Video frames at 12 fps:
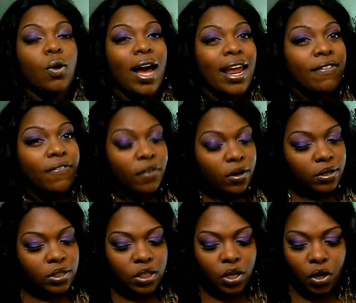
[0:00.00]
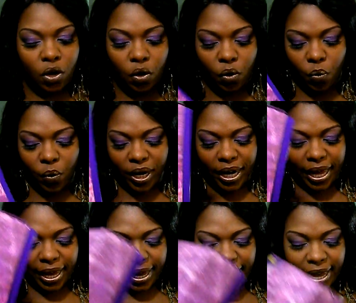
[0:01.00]
so at first, when
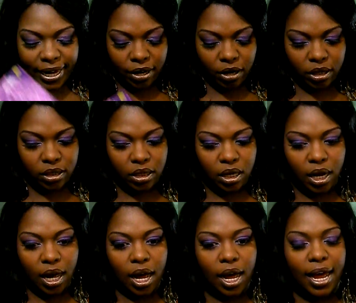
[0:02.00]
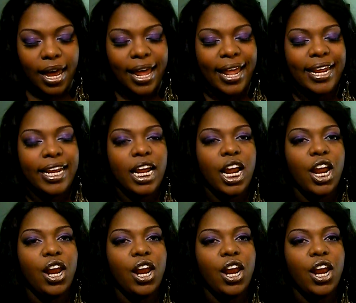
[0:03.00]
I had it on, I